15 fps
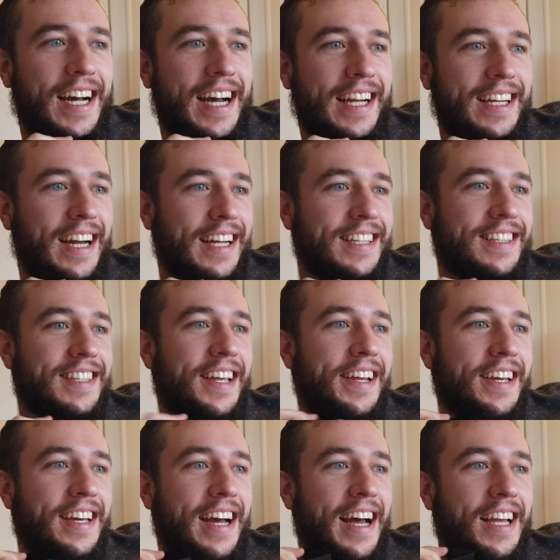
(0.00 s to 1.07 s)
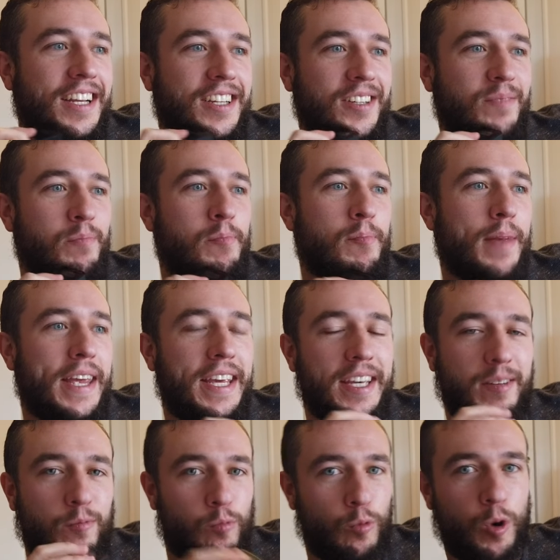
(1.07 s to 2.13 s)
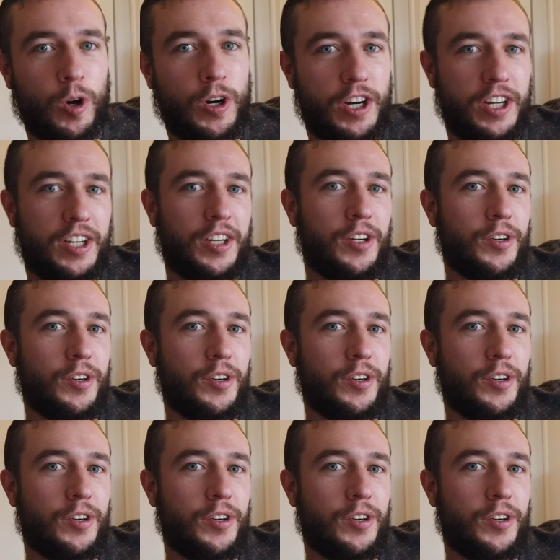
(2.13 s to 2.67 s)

I think I could make it work